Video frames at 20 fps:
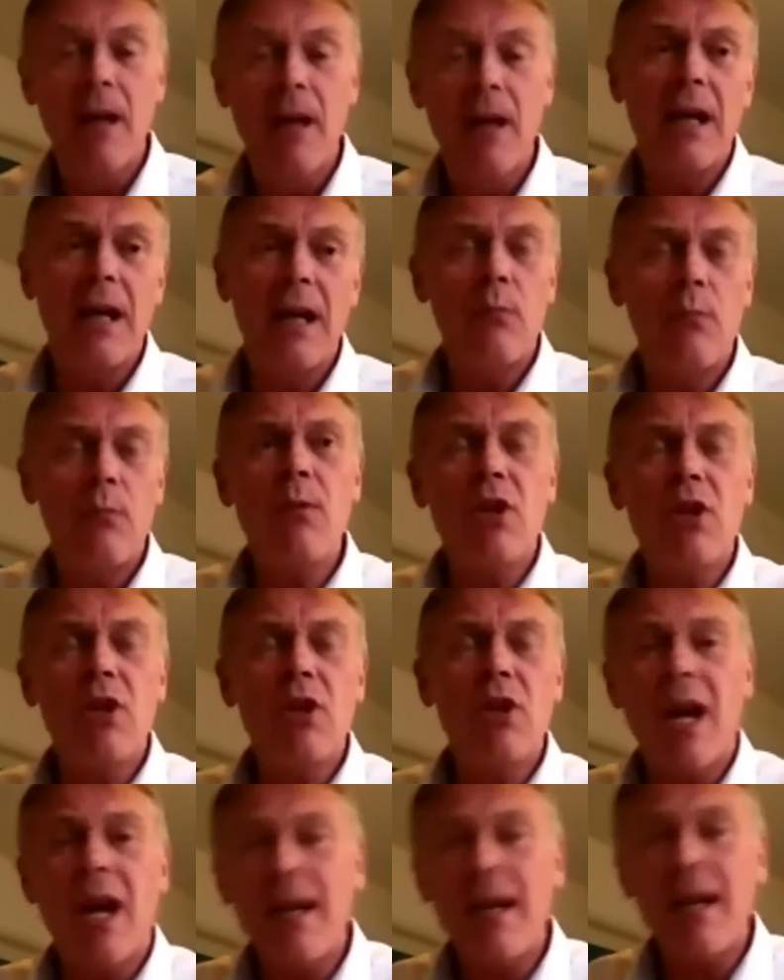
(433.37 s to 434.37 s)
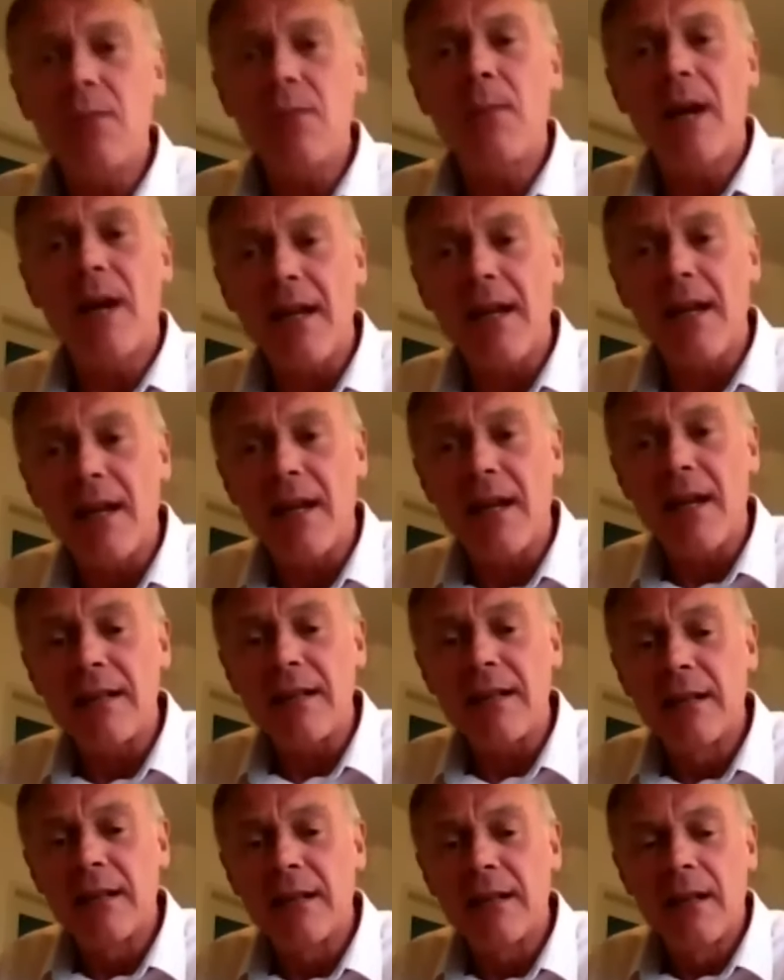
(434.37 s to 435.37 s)
And we were challenged by that.
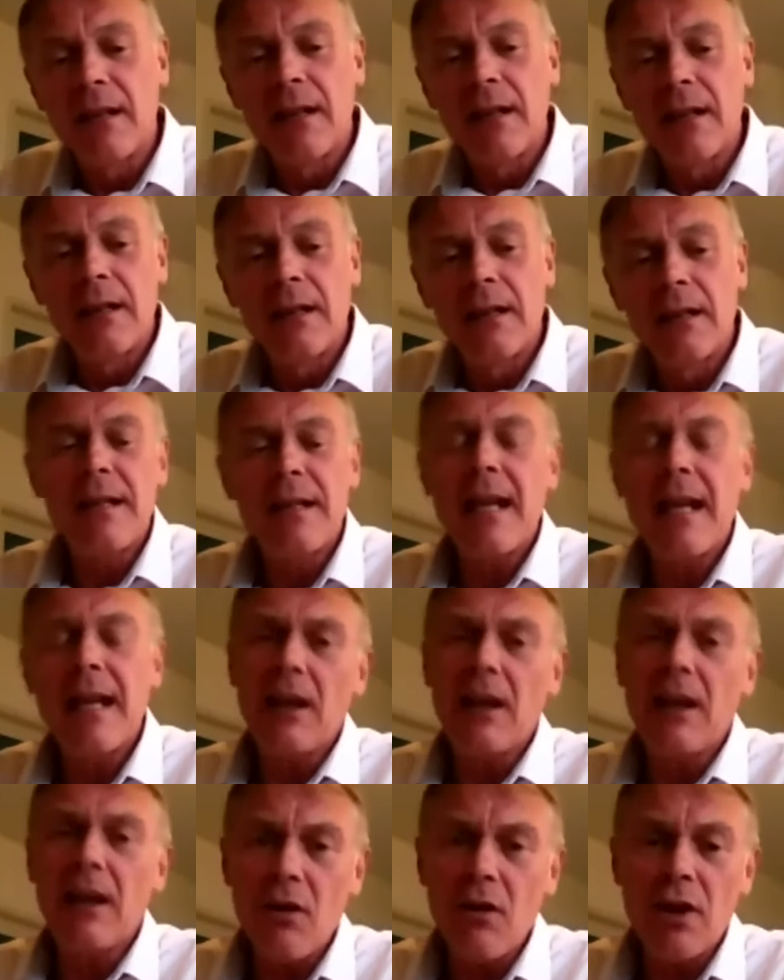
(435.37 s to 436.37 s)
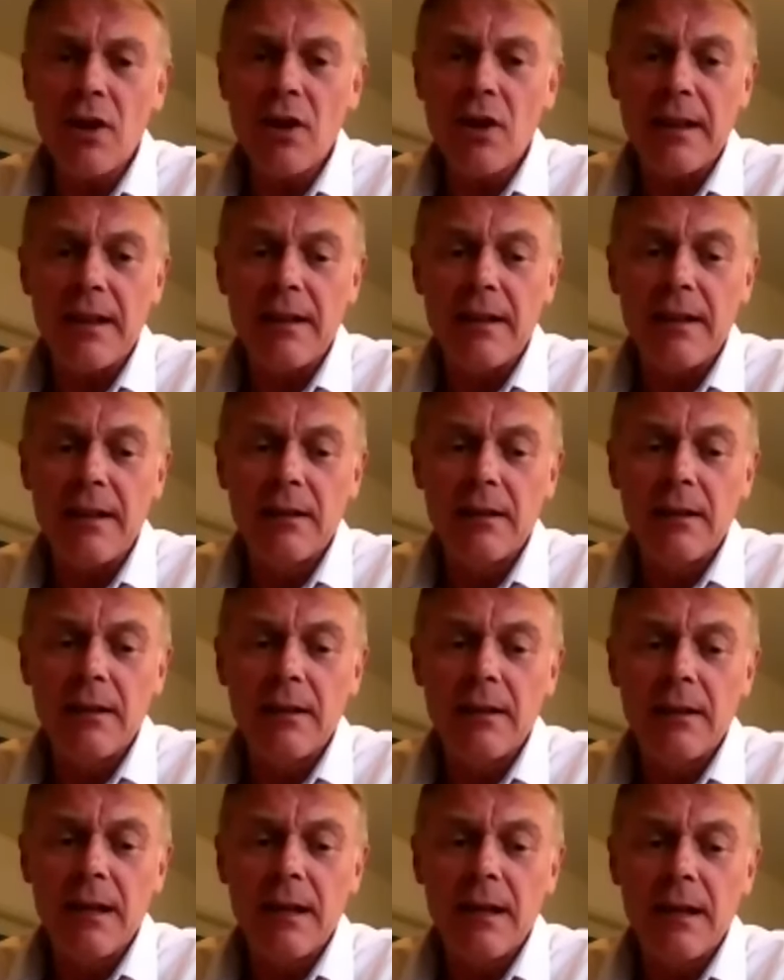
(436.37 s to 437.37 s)
Psychologically,
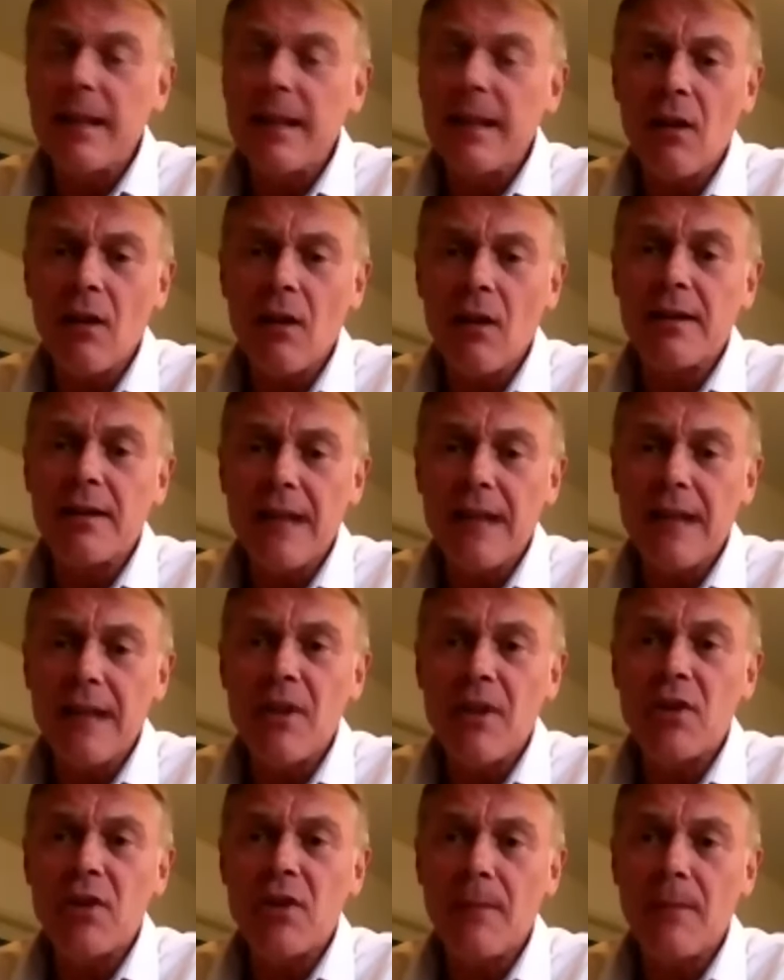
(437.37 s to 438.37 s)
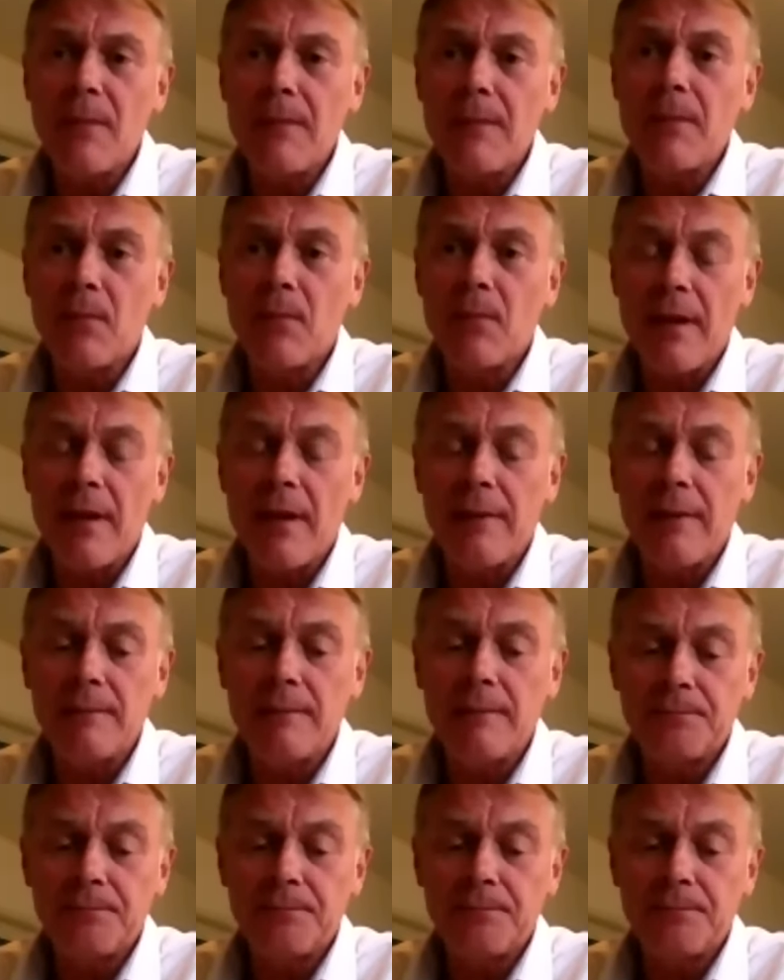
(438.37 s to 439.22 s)
it did a lot of damage to me and my brother.